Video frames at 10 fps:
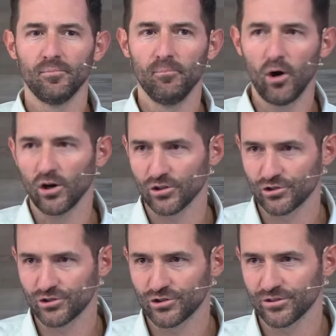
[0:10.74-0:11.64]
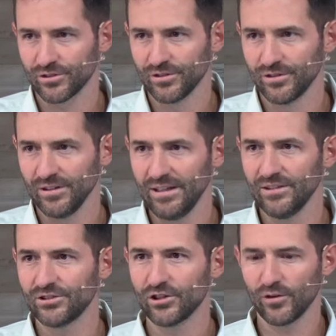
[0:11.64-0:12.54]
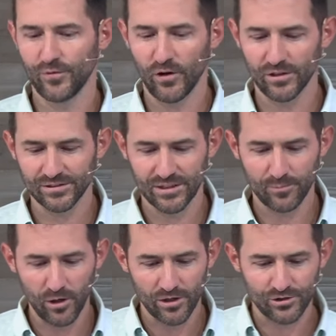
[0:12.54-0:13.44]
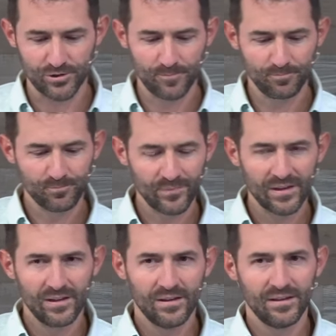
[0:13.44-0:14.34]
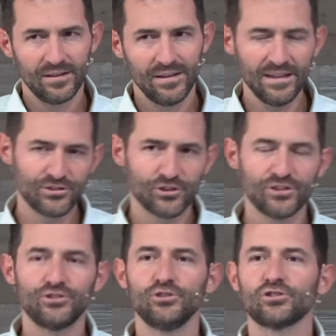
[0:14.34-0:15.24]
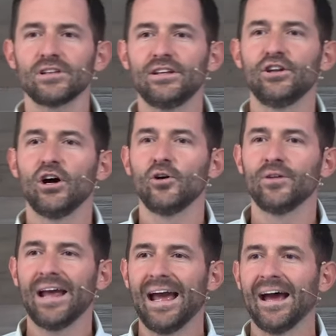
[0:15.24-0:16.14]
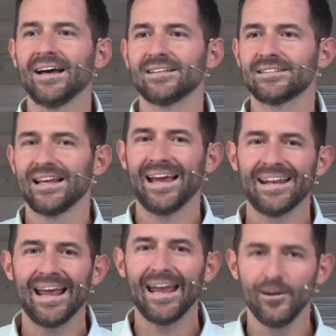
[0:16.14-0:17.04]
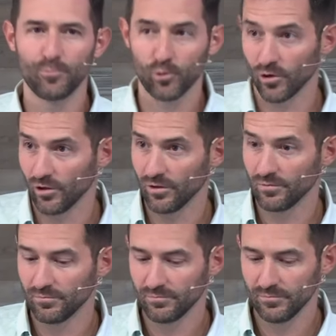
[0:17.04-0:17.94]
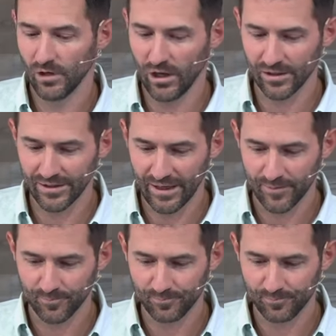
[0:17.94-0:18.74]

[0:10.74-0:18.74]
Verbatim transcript: March. Easter falls in March. Easter is usually known as an April holiday,